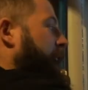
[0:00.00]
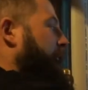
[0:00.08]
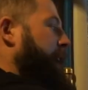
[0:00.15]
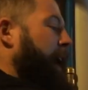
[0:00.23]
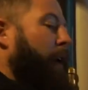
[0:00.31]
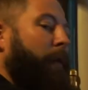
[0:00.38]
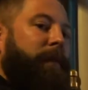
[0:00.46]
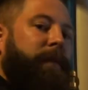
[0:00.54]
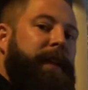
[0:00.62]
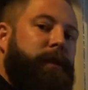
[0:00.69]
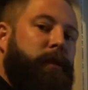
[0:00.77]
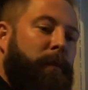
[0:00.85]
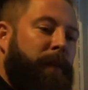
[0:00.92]
Now,
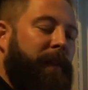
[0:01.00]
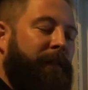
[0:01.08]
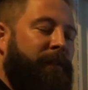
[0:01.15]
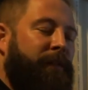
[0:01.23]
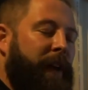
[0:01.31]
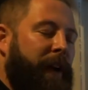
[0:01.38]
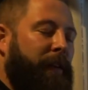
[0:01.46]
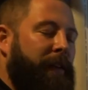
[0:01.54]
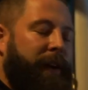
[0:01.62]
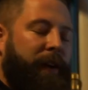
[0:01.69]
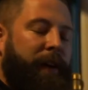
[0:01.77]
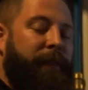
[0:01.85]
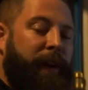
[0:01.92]
this will be a very,
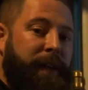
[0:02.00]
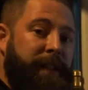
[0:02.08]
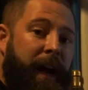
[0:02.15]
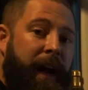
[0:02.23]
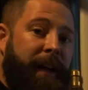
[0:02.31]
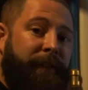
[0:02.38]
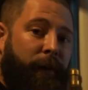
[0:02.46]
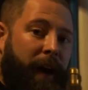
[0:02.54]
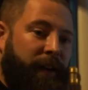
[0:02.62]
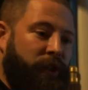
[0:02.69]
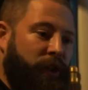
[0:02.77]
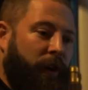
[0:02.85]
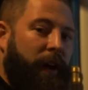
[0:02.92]
very, very tiny
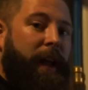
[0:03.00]
fracture.